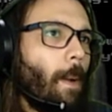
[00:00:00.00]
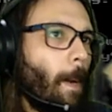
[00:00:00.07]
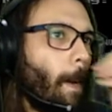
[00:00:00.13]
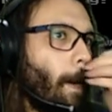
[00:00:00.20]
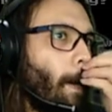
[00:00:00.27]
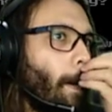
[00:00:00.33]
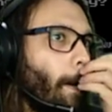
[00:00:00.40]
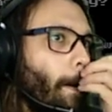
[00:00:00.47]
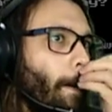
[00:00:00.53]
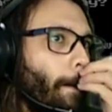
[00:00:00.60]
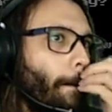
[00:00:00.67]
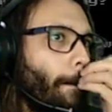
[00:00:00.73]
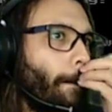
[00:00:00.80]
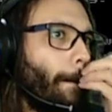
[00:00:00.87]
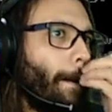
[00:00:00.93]

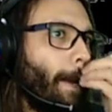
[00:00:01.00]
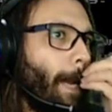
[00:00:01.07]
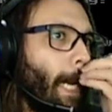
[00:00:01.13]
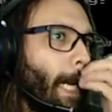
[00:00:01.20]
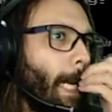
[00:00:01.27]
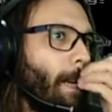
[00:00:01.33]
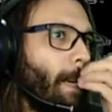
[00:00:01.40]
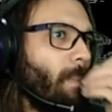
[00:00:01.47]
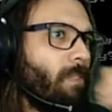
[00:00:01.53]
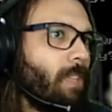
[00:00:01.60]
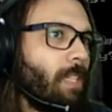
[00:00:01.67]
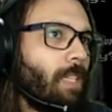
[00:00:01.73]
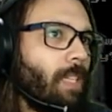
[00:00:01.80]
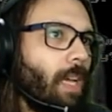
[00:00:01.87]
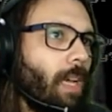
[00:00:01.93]
Uh, the
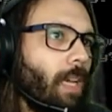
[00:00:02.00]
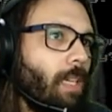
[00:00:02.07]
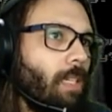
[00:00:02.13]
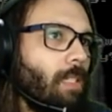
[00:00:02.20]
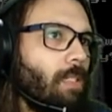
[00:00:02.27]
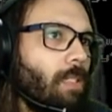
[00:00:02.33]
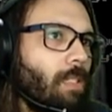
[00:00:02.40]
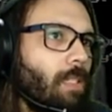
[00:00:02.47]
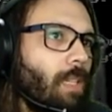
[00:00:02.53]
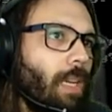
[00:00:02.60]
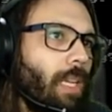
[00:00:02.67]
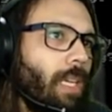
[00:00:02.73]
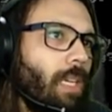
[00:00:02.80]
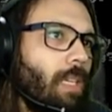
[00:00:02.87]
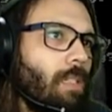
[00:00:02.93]
Eventide
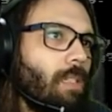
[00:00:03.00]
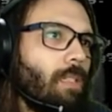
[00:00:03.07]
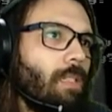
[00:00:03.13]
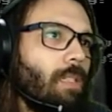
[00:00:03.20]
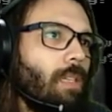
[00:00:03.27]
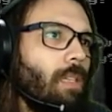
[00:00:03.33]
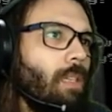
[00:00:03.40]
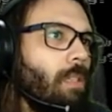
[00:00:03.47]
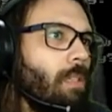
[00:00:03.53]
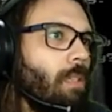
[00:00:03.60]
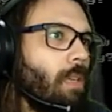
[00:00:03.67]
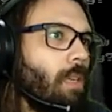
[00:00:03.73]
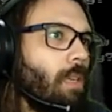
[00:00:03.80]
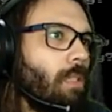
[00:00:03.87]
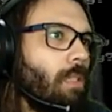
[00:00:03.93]
lead scene
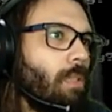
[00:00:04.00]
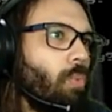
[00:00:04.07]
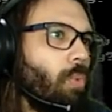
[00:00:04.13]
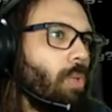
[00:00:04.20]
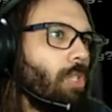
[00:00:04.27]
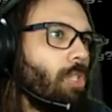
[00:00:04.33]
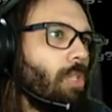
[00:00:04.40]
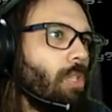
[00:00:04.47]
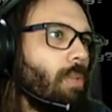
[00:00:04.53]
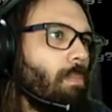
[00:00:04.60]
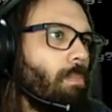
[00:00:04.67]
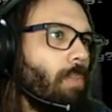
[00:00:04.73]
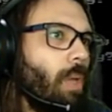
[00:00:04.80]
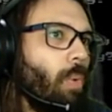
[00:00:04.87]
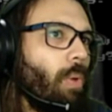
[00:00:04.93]
under which the
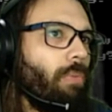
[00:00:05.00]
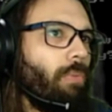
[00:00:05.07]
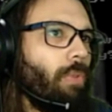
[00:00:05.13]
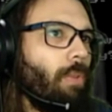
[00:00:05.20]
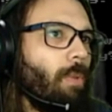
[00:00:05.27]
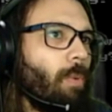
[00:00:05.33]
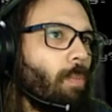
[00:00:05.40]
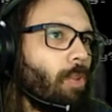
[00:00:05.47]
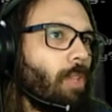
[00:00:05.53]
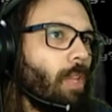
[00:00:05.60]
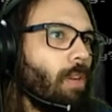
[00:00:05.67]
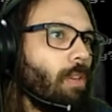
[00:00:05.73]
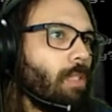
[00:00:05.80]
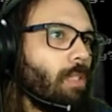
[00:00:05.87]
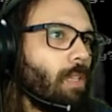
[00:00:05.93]
male and female
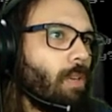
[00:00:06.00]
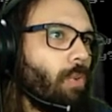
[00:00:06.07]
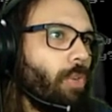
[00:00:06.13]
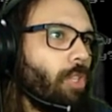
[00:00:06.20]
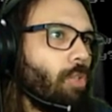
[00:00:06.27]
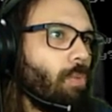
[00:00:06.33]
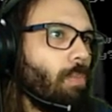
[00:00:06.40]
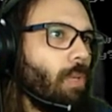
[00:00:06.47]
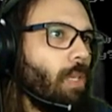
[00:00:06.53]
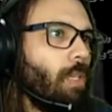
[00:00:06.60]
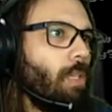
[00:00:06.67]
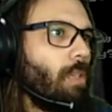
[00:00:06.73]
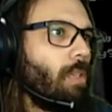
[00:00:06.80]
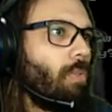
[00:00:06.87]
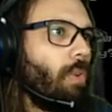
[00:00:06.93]
protagonists agree to meet
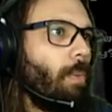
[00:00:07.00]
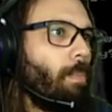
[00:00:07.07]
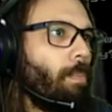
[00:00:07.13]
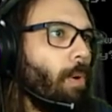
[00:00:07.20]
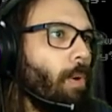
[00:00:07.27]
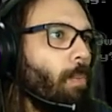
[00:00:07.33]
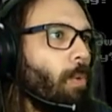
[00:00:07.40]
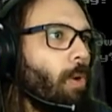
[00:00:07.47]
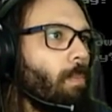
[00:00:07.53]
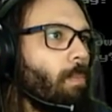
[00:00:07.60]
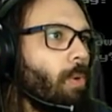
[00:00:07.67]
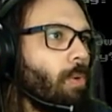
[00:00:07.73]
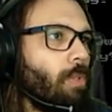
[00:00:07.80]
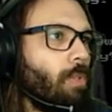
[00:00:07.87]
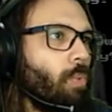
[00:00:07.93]
is very popular
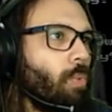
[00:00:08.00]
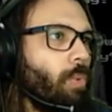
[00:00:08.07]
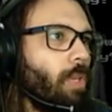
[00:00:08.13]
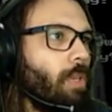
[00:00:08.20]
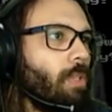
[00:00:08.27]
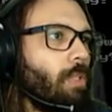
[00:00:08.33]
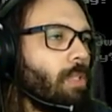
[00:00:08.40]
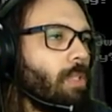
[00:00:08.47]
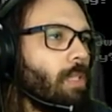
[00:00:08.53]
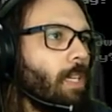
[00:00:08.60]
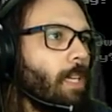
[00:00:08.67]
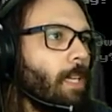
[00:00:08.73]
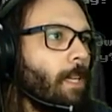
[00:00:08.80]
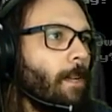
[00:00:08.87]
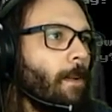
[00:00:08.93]
amongst readers
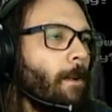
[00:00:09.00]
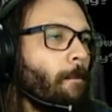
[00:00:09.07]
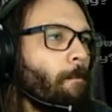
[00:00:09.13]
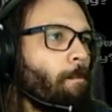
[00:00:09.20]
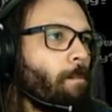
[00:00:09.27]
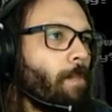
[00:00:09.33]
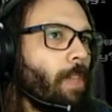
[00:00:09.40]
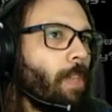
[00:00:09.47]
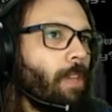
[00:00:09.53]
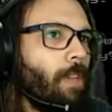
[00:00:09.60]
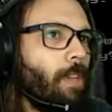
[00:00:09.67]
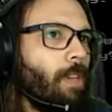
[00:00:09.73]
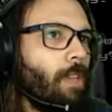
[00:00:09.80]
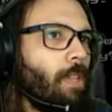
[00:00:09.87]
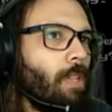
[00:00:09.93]

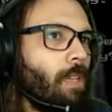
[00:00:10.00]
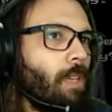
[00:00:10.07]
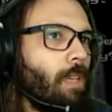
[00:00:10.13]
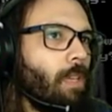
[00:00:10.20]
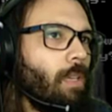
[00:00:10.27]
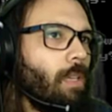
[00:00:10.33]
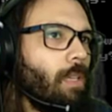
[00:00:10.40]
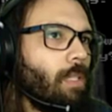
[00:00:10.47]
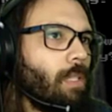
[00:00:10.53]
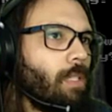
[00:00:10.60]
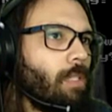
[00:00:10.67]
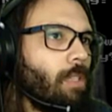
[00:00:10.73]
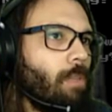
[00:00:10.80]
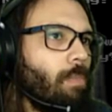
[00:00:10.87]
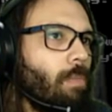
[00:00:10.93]
and is a
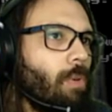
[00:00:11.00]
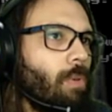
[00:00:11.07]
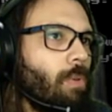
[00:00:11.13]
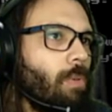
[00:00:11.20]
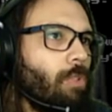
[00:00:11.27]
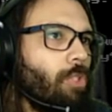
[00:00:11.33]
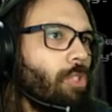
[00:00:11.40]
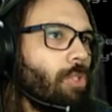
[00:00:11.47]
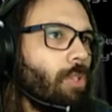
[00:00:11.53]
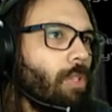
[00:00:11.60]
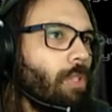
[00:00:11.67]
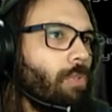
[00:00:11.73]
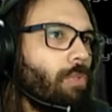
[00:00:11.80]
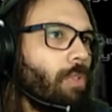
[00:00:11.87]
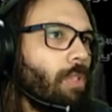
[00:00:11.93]
suitable
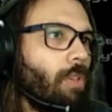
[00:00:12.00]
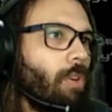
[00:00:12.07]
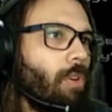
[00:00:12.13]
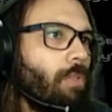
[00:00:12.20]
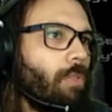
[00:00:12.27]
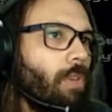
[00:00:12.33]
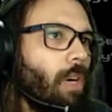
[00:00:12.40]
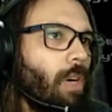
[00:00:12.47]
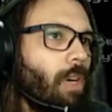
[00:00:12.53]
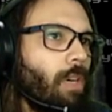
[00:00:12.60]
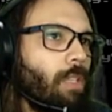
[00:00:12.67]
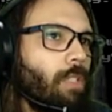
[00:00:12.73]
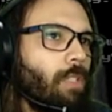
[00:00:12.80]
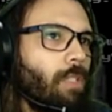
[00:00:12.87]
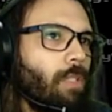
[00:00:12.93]
choice for the cover
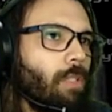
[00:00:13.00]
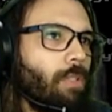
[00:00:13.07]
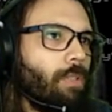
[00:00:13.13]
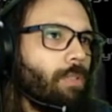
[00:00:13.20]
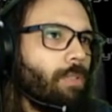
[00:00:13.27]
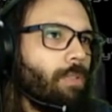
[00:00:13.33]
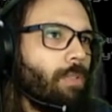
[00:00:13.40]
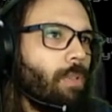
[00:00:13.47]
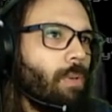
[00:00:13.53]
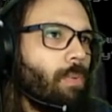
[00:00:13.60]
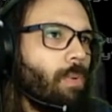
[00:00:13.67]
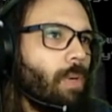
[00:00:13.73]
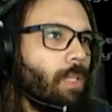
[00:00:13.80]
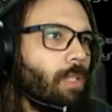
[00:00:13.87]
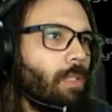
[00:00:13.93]
art you know
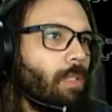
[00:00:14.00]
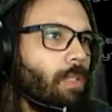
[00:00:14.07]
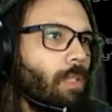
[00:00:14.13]
what?